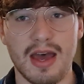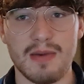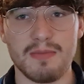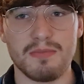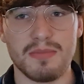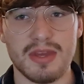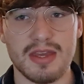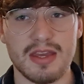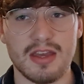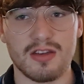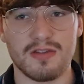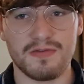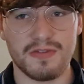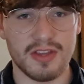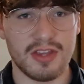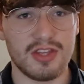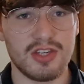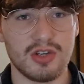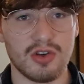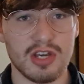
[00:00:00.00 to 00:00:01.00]
and be a
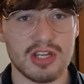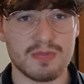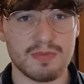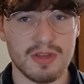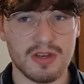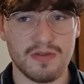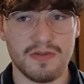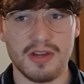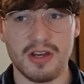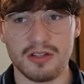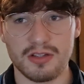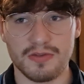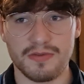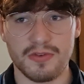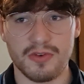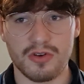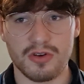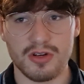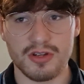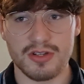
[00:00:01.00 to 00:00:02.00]
5th choice midfielder
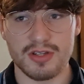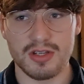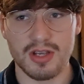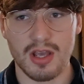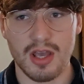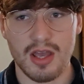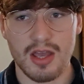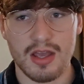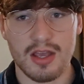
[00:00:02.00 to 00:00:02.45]
for us,